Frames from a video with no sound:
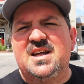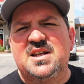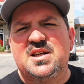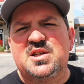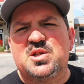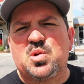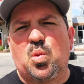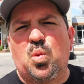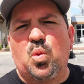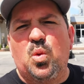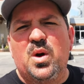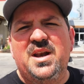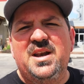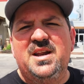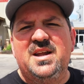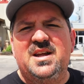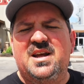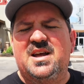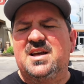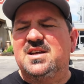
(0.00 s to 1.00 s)
it is
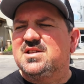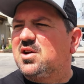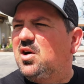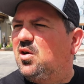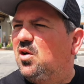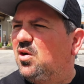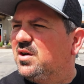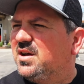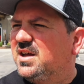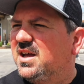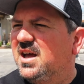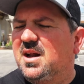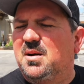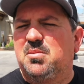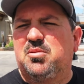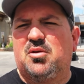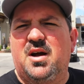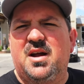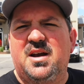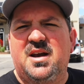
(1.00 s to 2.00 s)
windy as all get
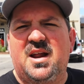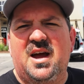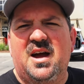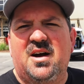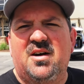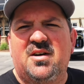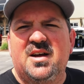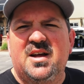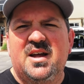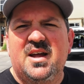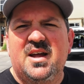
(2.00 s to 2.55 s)
up right now.